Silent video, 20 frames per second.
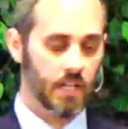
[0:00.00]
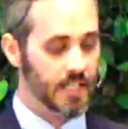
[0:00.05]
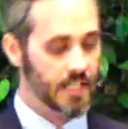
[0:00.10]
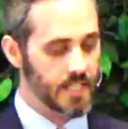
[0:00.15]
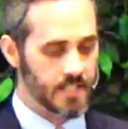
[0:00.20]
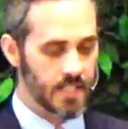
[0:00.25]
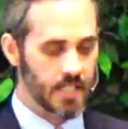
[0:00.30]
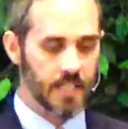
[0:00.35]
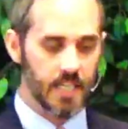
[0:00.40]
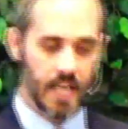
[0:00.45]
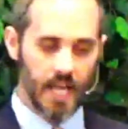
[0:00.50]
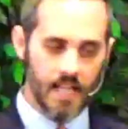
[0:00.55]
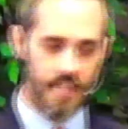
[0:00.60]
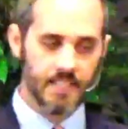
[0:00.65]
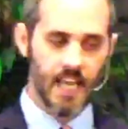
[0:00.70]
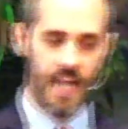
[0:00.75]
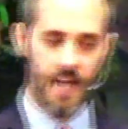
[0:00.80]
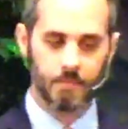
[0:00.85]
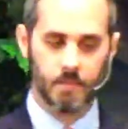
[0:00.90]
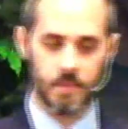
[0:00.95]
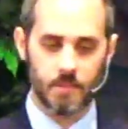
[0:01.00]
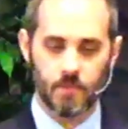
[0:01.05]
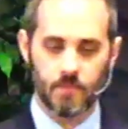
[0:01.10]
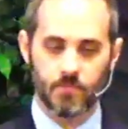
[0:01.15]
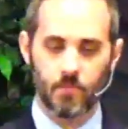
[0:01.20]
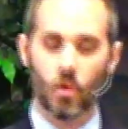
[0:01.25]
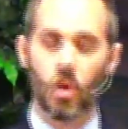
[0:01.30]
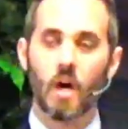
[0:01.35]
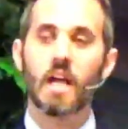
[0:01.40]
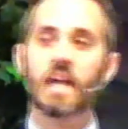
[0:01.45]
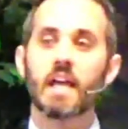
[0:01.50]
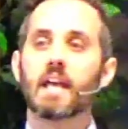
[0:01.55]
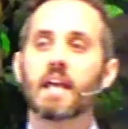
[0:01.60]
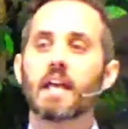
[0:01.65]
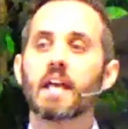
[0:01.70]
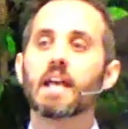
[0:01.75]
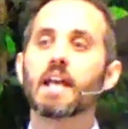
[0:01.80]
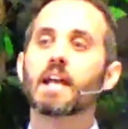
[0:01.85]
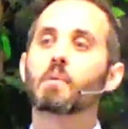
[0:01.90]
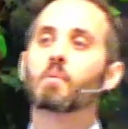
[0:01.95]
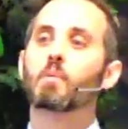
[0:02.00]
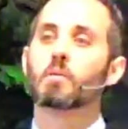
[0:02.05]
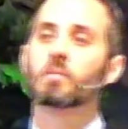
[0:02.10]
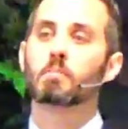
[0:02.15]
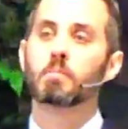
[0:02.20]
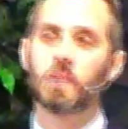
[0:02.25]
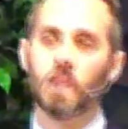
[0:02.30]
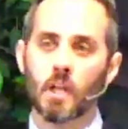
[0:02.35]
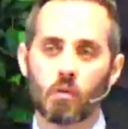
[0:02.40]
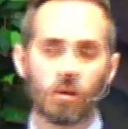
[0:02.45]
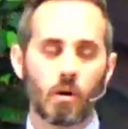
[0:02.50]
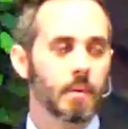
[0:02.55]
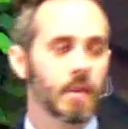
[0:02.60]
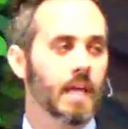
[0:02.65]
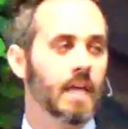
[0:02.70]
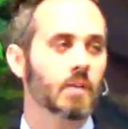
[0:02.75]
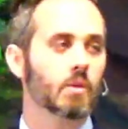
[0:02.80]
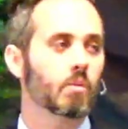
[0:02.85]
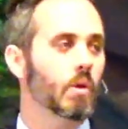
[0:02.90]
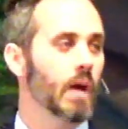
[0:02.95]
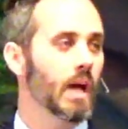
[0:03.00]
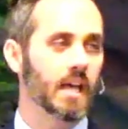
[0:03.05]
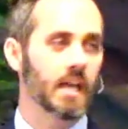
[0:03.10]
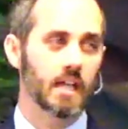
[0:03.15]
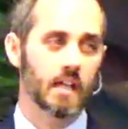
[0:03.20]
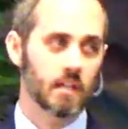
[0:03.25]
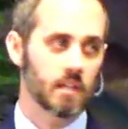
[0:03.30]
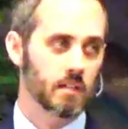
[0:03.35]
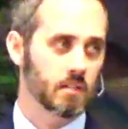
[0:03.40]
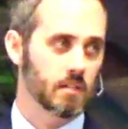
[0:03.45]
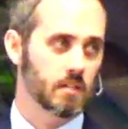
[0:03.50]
and he said it has happened before, it will blow a man away